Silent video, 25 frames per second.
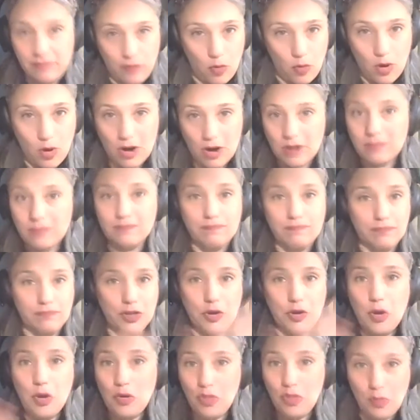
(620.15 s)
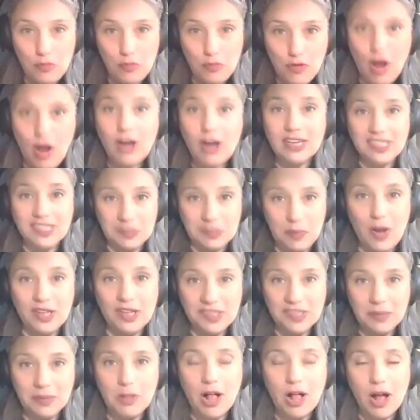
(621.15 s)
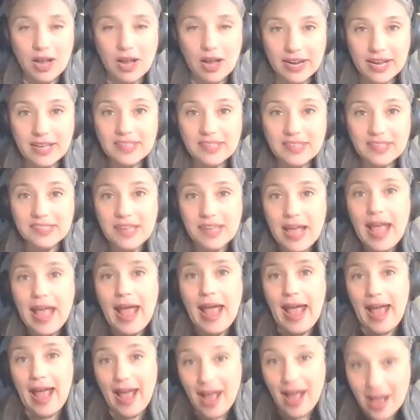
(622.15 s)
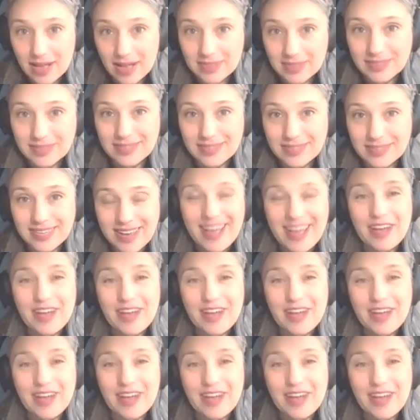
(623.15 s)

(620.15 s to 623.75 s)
for you know the broadest possible audience and